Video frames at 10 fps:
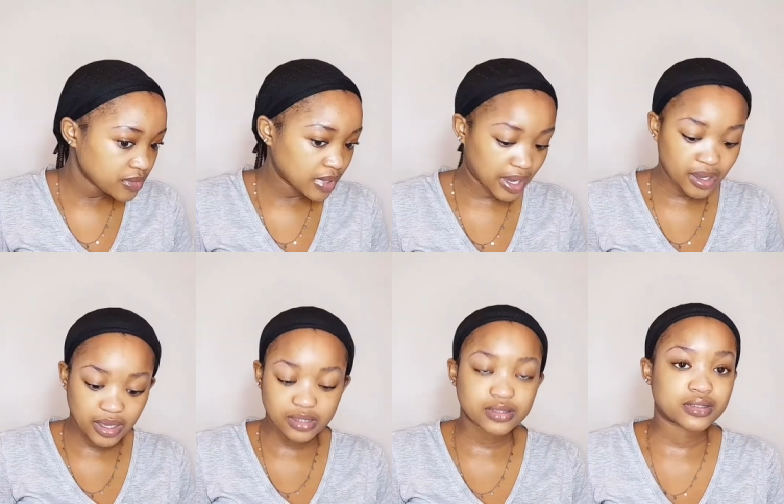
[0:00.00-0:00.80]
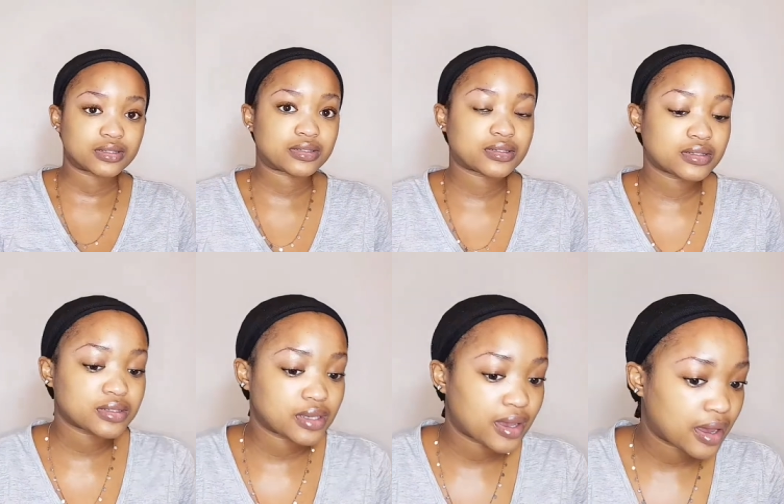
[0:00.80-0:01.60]
hayi
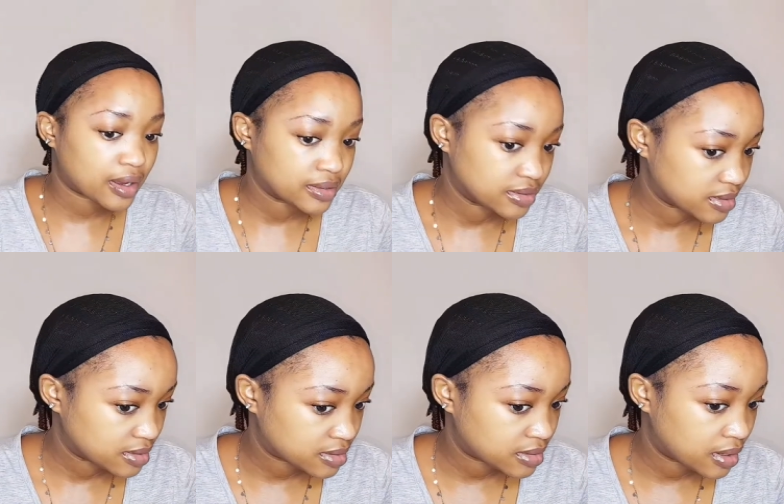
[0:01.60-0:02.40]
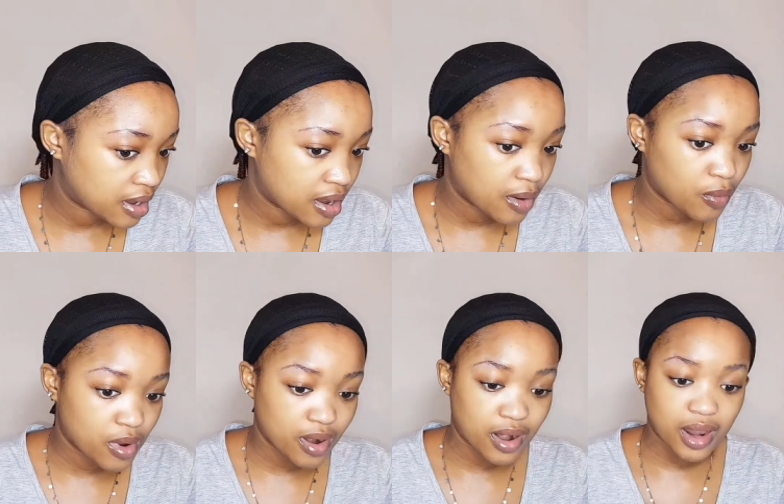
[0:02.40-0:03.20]
andizisikanga
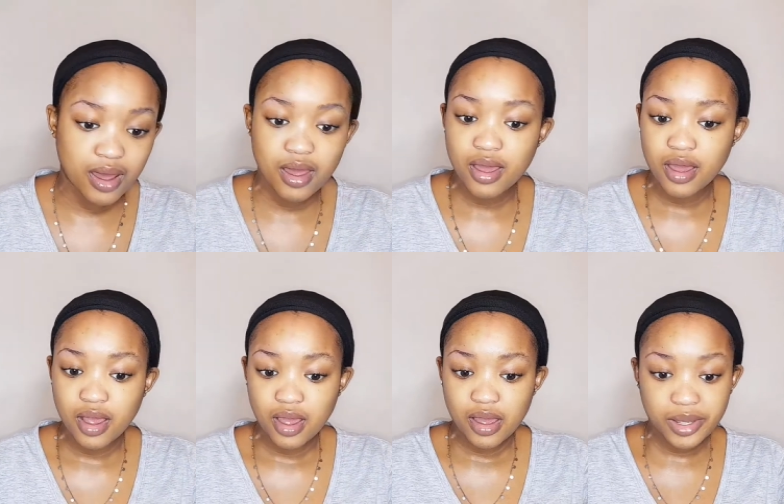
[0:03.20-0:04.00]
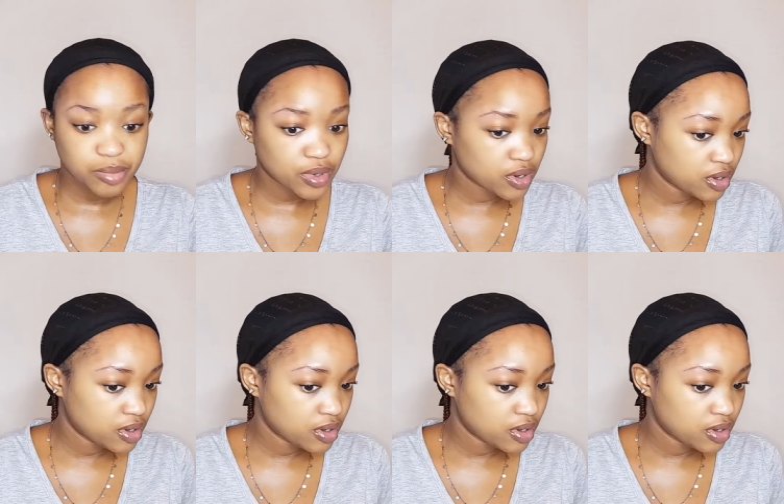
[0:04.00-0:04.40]
ndizisikanga bo